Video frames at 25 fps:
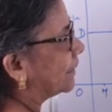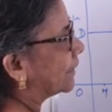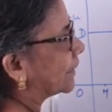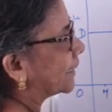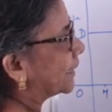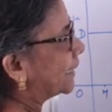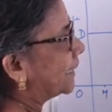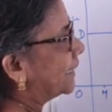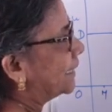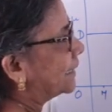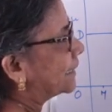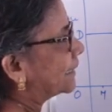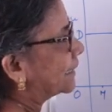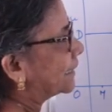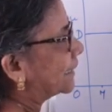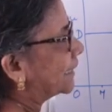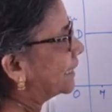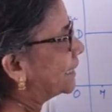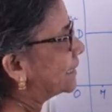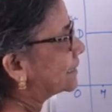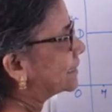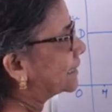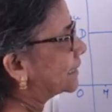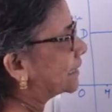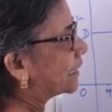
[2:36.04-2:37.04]

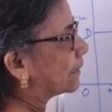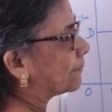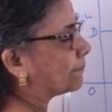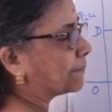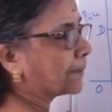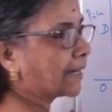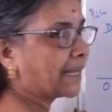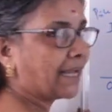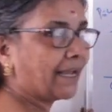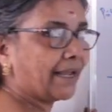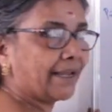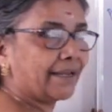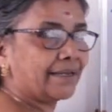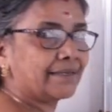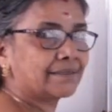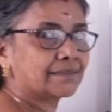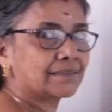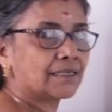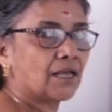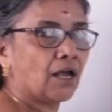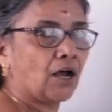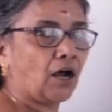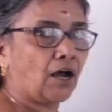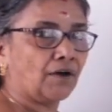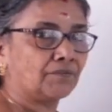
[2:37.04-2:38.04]
increase in the price
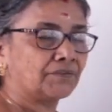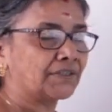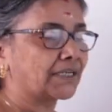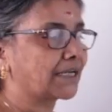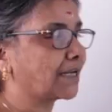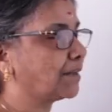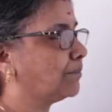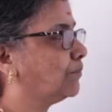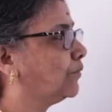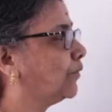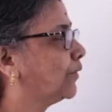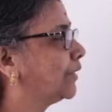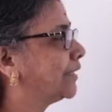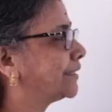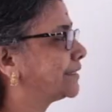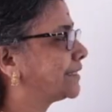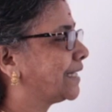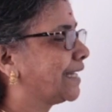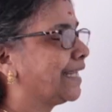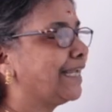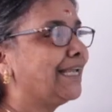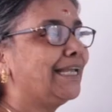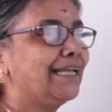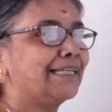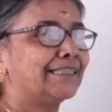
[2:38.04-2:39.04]
of the
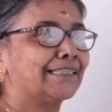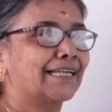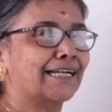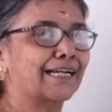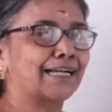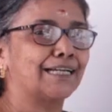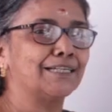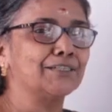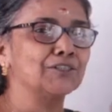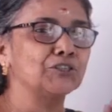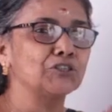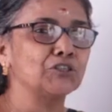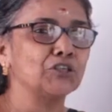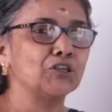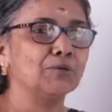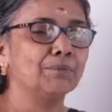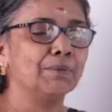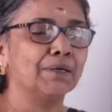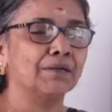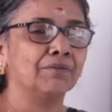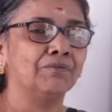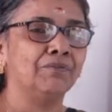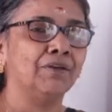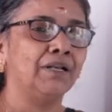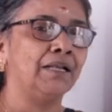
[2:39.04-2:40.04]
commodity, the
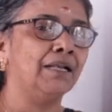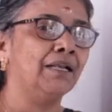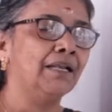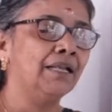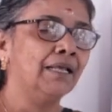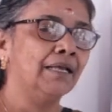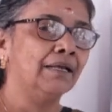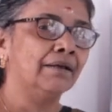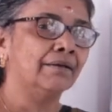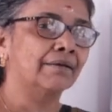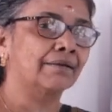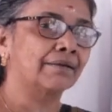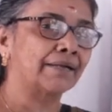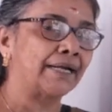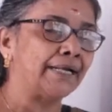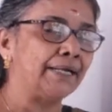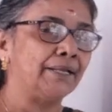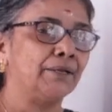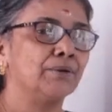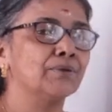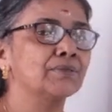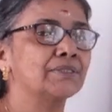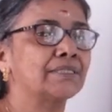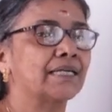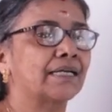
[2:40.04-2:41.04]
consumer will
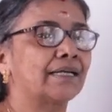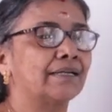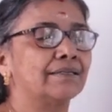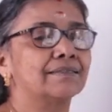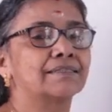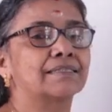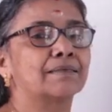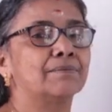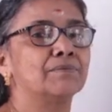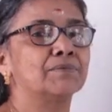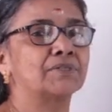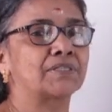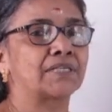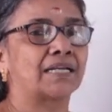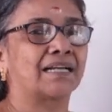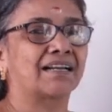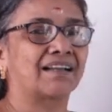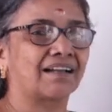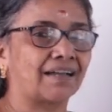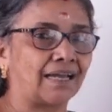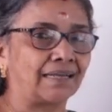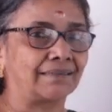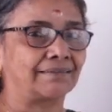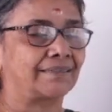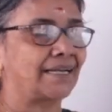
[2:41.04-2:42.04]
reduce the consumption,
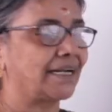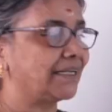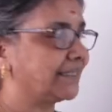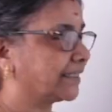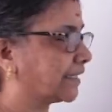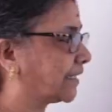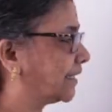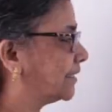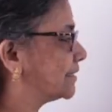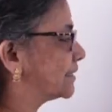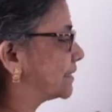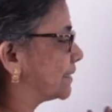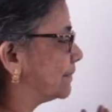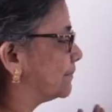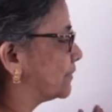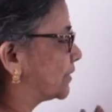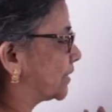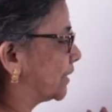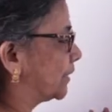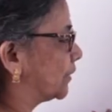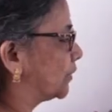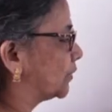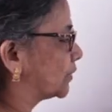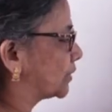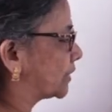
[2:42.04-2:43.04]
curtail the
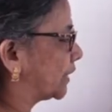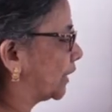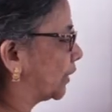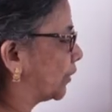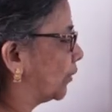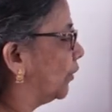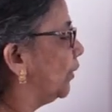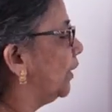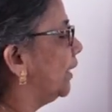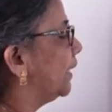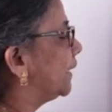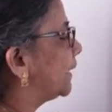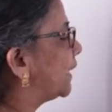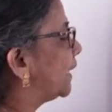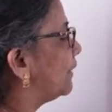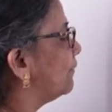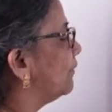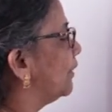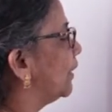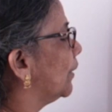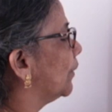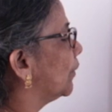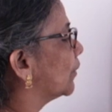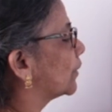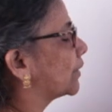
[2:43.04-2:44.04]
consumption to zero. He
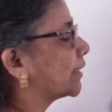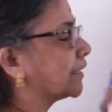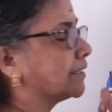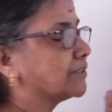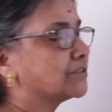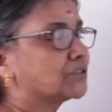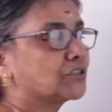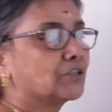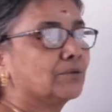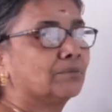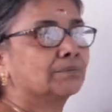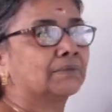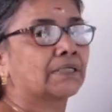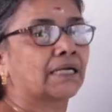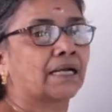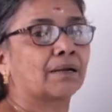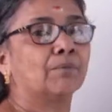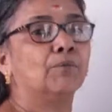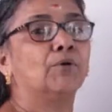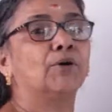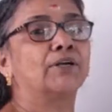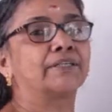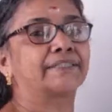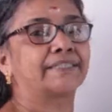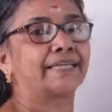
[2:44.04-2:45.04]
will not consume the
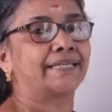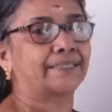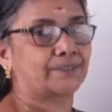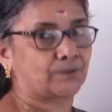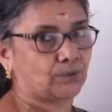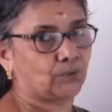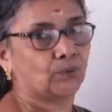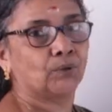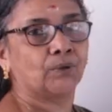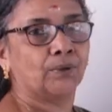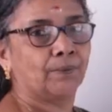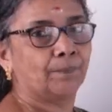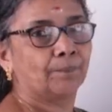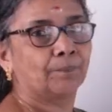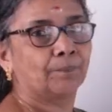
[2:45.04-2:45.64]
commodity at all.